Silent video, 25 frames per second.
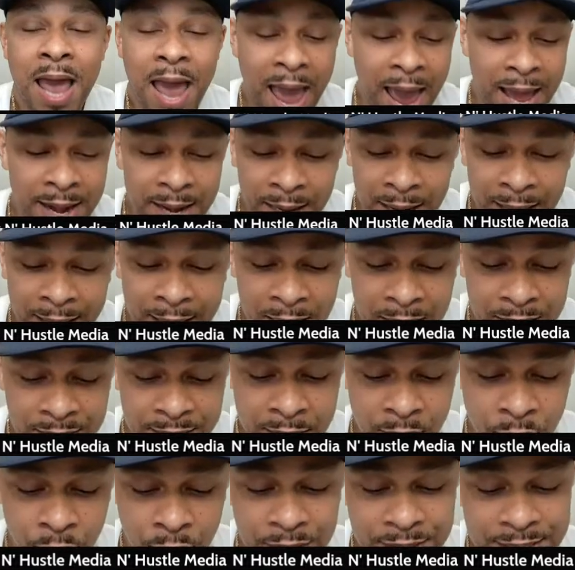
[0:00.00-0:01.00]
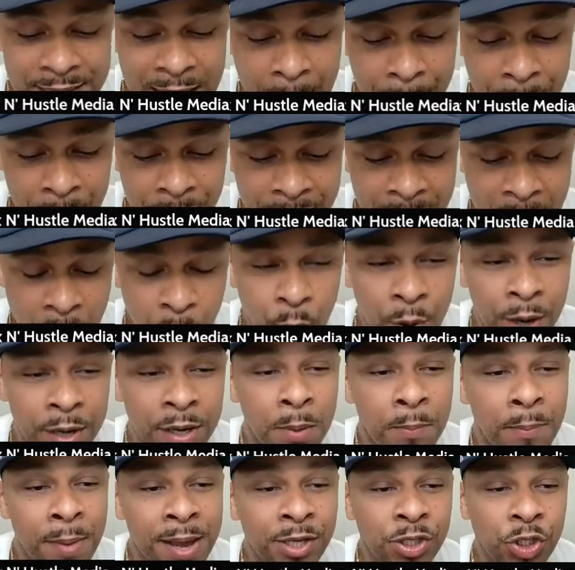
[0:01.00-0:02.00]
And then, like I said, on top of that, we're going
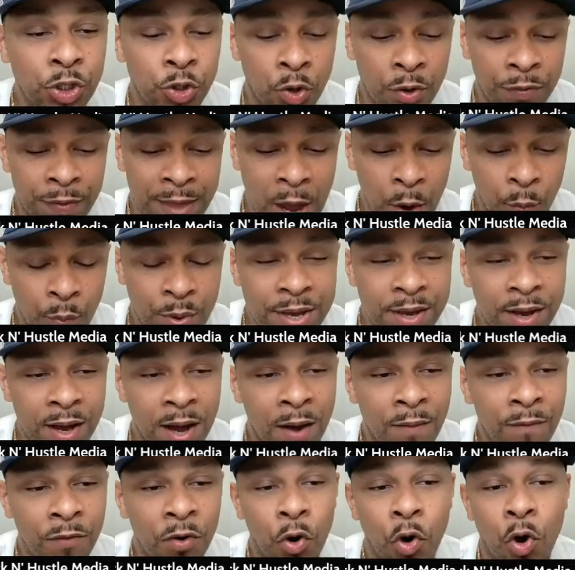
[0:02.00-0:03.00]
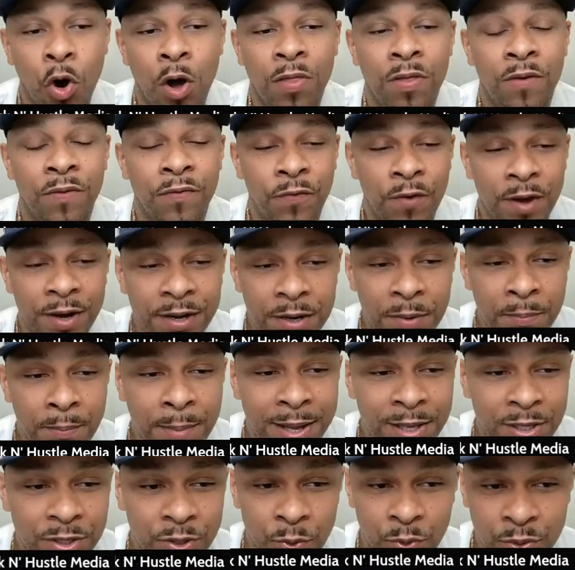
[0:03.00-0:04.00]
to make sure that we cover all the
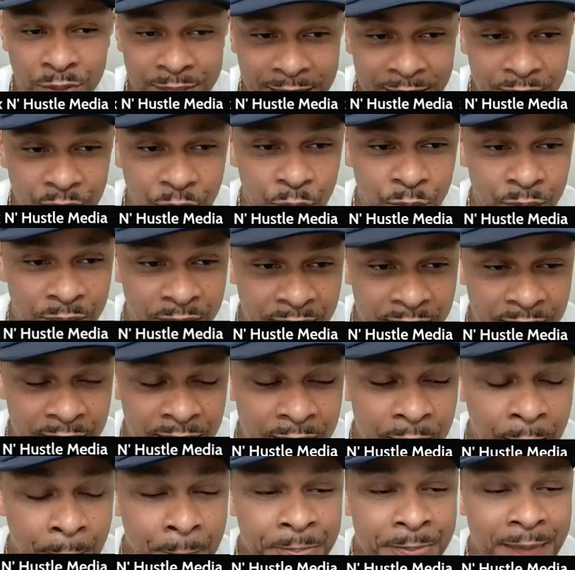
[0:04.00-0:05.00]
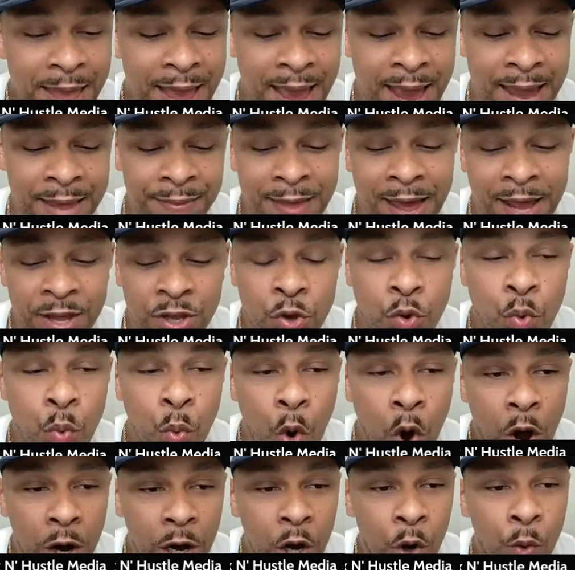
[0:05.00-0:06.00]
fundamentals that you need and that you
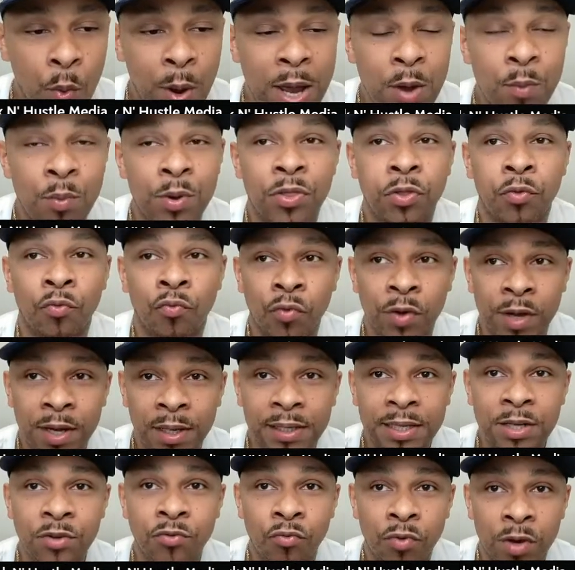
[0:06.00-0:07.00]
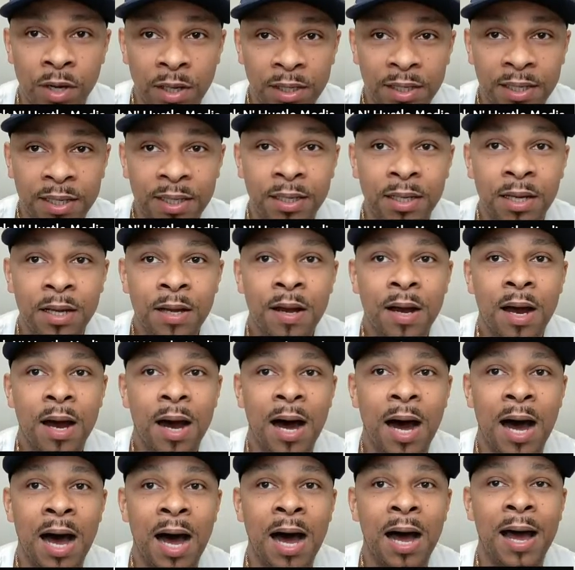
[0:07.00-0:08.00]
walk away with really, really
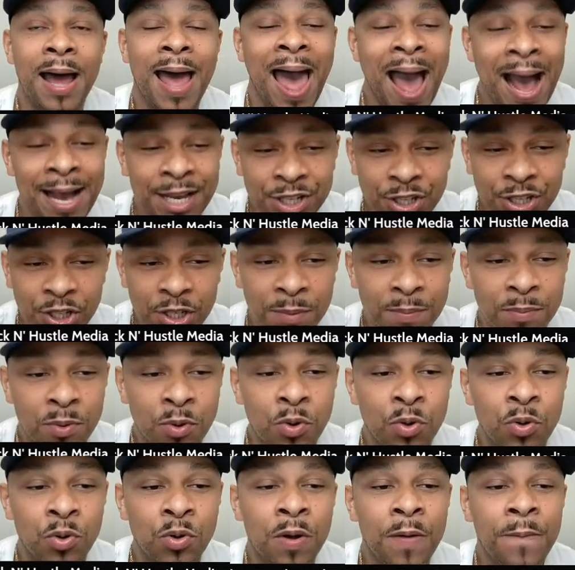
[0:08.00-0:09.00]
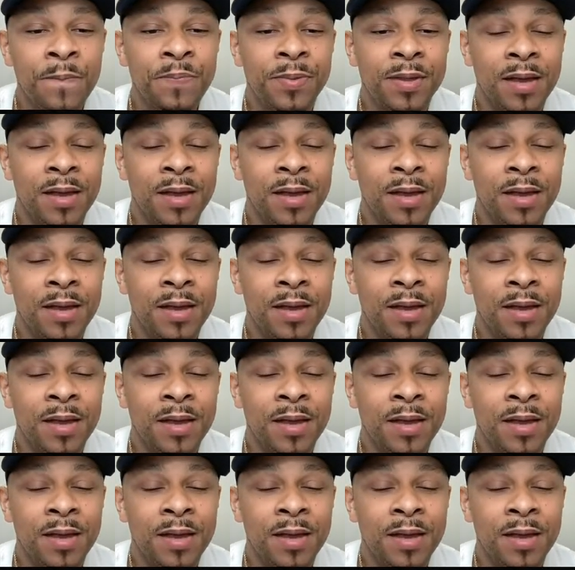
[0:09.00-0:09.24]
actionable